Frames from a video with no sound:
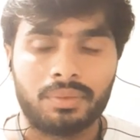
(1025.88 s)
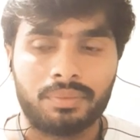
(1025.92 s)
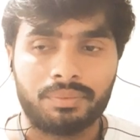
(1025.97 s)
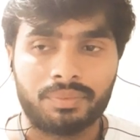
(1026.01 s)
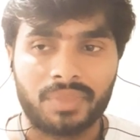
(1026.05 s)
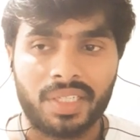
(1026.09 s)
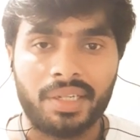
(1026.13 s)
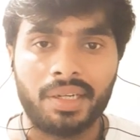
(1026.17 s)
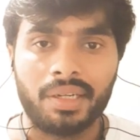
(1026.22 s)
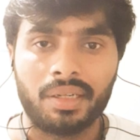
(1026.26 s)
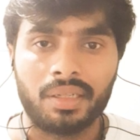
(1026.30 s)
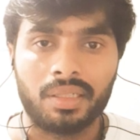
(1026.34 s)

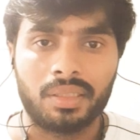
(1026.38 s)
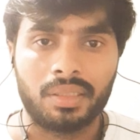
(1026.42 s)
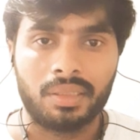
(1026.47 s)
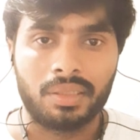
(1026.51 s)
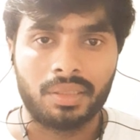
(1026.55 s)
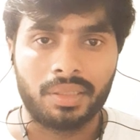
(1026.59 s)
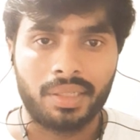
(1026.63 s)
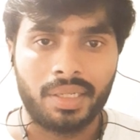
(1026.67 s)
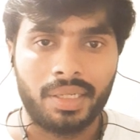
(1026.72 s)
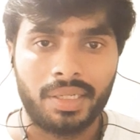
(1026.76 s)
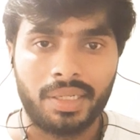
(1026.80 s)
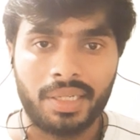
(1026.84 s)
getting
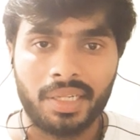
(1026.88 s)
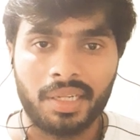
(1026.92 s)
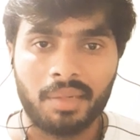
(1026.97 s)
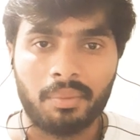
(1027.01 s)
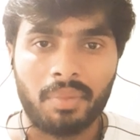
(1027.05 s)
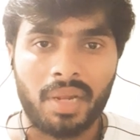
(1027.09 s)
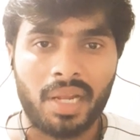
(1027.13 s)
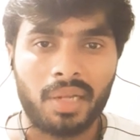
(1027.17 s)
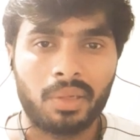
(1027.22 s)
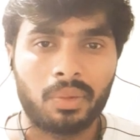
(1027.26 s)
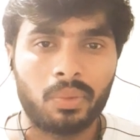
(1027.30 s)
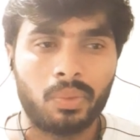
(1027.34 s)
a
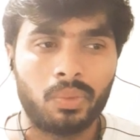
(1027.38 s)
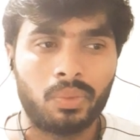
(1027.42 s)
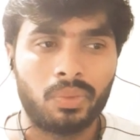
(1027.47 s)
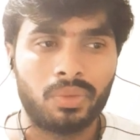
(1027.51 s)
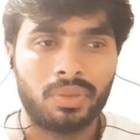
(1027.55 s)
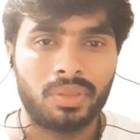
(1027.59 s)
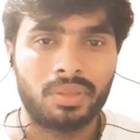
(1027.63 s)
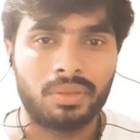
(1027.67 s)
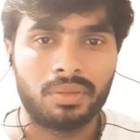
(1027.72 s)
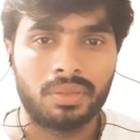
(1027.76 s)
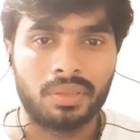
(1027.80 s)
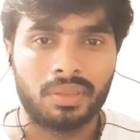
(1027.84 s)
bank
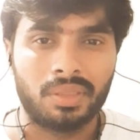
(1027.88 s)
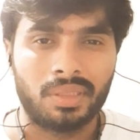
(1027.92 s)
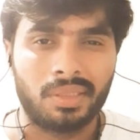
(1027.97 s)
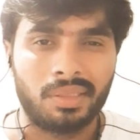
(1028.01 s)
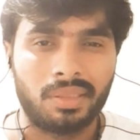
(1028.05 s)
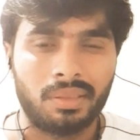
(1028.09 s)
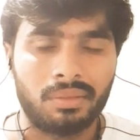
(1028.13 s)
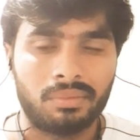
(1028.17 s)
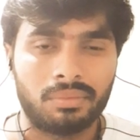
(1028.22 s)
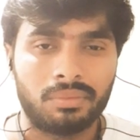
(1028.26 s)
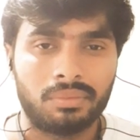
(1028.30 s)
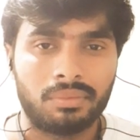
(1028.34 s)
loan in that,
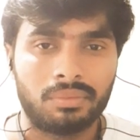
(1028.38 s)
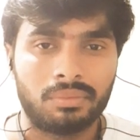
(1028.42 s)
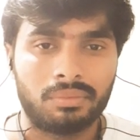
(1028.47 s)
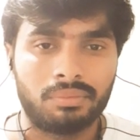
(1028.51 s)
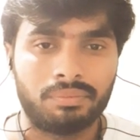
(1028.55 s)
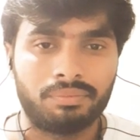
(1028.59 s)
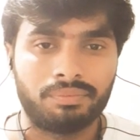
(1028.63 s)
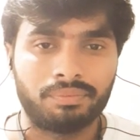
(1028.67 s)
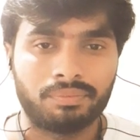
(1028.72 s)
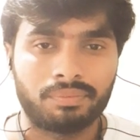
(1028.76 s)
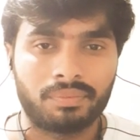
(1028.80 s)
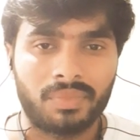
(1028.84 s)

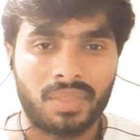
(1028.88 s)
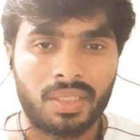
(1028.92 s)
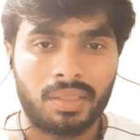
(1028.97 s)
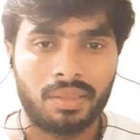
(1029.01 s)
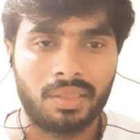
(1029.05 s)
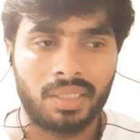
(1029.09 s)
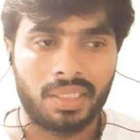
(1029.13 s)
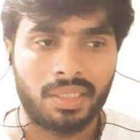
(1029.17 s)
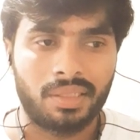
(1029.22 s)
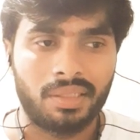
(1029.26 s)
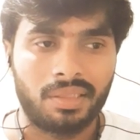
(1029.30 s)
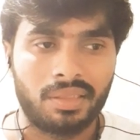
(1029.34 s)

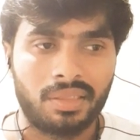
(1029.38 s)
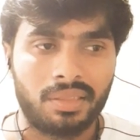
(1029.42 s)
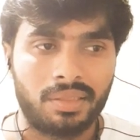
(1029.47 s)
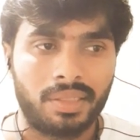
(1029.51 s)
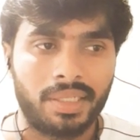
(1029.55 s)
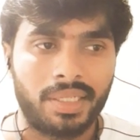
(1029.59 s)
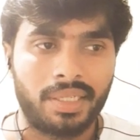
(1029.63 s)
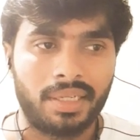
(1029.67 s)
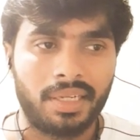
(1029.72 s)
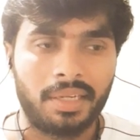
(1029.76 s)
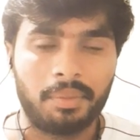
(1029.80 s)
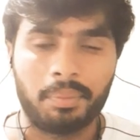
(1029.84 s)
like in the
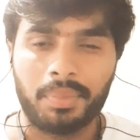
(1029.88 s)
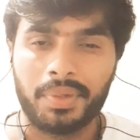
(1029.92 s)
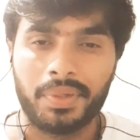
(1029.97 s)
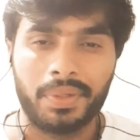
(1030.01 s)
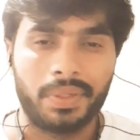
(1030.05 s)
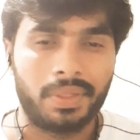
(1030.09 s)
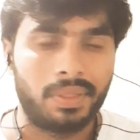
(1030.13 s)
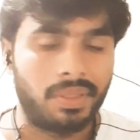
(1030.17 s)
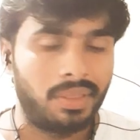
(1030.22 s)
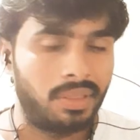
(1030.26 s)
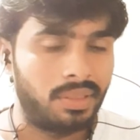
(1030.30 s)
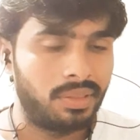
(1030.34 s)
deadline
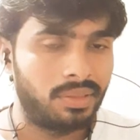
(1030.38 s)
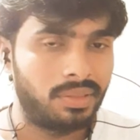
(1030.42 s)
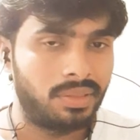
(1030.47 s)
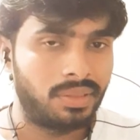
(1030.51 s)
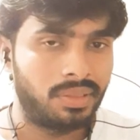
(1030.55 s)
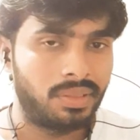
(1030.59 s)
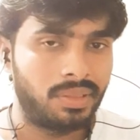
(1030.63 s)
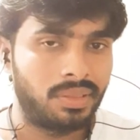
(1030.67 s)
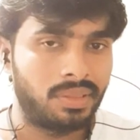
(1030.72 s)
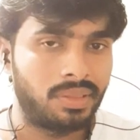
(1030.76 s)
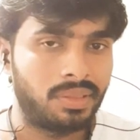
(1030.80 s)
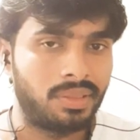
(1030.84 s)
period, it
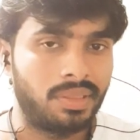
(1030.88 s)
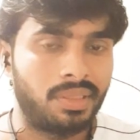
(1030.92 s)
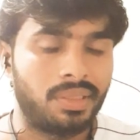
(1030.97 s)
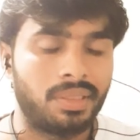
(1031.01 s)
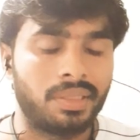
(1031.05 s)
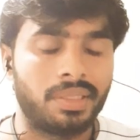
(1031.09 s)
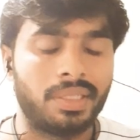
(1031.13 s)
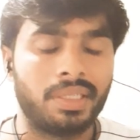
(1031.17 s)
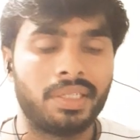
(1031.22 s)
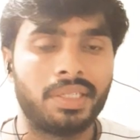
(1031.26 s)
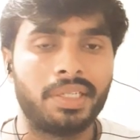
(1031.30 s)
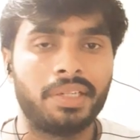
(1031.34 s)
is
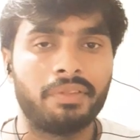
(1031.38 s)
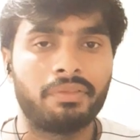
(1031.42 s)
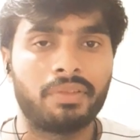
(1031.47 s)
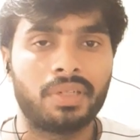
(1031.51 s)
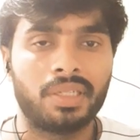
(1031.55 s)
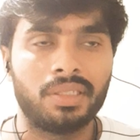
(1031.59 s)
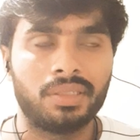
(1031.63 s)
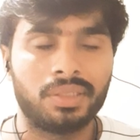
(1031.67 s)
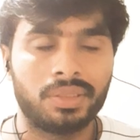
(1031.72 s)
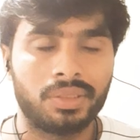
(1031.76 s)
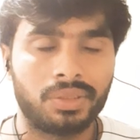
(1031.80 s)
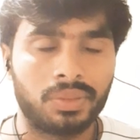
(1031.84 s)
really
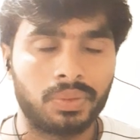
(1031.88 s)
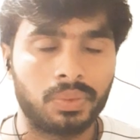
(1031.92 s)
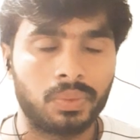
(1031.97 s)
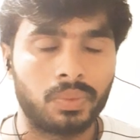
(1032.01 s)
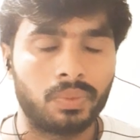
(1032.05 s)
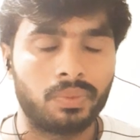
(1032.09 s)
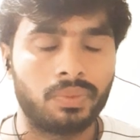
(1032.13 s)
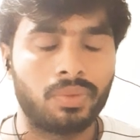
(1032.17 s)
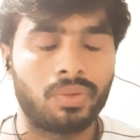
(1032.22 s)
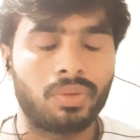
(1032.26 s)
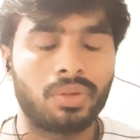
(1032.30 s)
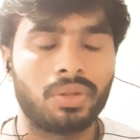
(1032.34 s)
difficult. So
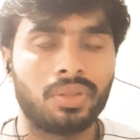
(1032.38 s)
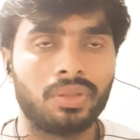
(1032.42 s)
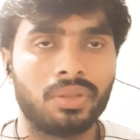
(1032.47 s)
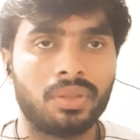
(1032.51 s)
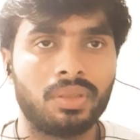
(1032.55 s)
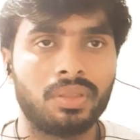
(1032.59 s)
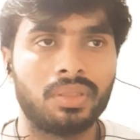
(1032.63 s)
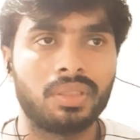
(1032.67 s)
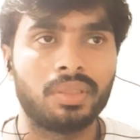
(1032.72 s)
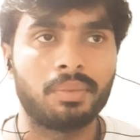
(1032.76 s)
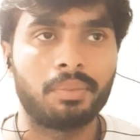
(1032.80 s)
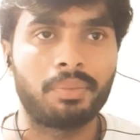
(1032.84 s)
work on
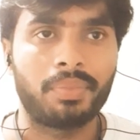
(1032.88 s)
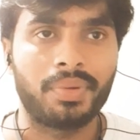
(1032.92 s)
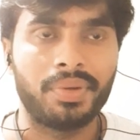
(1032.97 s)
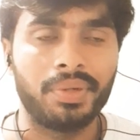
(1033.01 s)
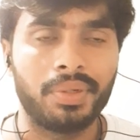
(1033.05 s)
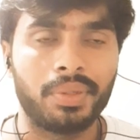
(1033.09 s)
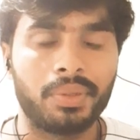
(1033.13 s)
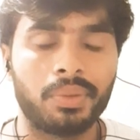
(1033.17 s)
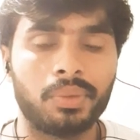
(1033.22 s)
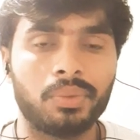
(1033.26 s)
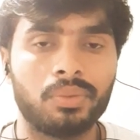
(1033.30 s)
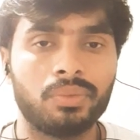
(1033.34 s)
that
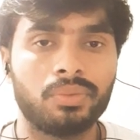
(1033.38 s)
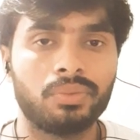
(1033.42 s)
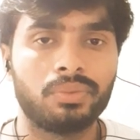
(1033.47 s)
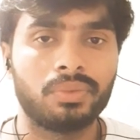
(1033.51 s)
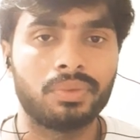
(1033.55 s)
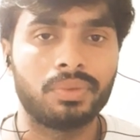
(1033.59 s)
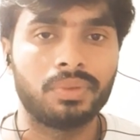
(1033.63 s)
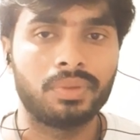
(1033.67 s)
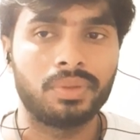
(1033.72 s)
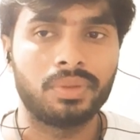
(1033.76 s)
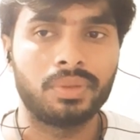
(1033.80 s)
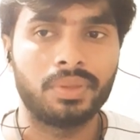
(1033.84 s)
prior to
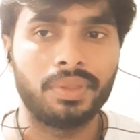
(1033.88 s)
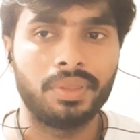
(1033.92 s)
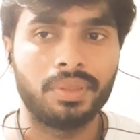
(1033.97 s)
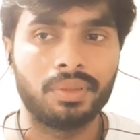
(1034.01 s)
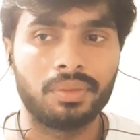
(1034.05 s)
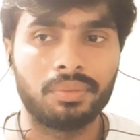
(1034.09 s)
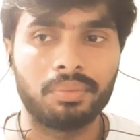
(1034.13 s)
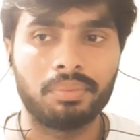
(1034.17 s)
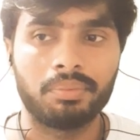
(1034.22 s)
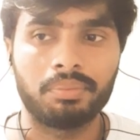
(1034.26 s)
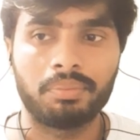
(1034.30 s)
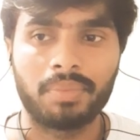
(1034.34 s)

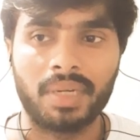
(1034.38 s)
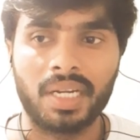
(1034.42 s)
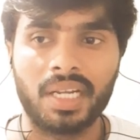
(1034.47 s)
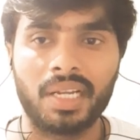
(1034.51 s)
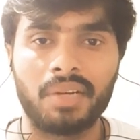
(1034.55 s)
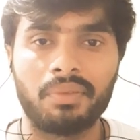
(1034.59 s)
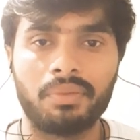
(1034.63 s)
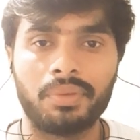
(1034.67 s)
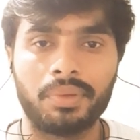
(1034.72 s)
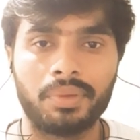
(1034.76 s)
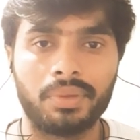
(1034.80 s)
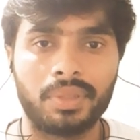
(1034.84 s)
your
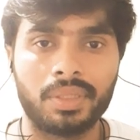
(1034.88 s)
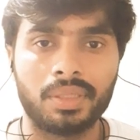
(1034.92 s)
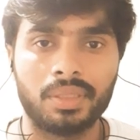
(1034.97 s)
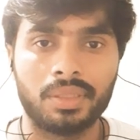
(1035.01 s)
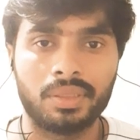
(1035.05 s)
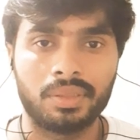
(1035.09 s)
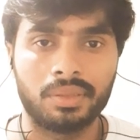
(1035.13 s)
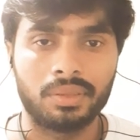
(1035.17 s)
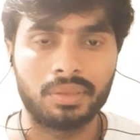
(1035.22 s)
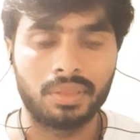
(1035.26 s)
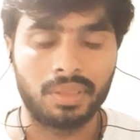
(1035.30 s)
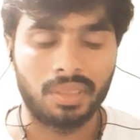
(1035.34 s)
plan for
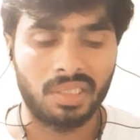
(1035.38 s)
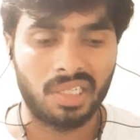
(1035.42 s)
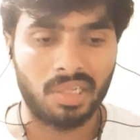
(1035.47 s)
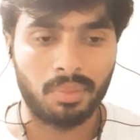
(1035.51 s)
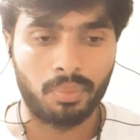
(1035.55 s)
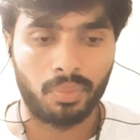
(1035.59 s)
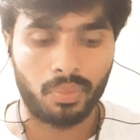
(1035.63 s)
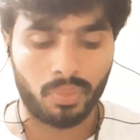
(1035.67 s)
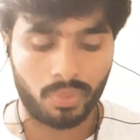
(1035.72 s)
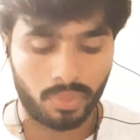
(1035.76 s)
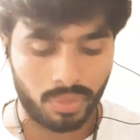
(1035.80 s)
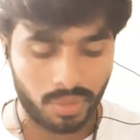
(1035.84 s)

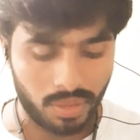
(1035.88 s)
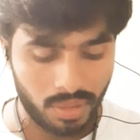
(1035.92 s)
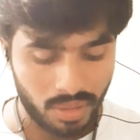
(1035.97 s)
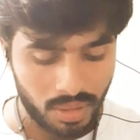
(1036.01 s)
abroad.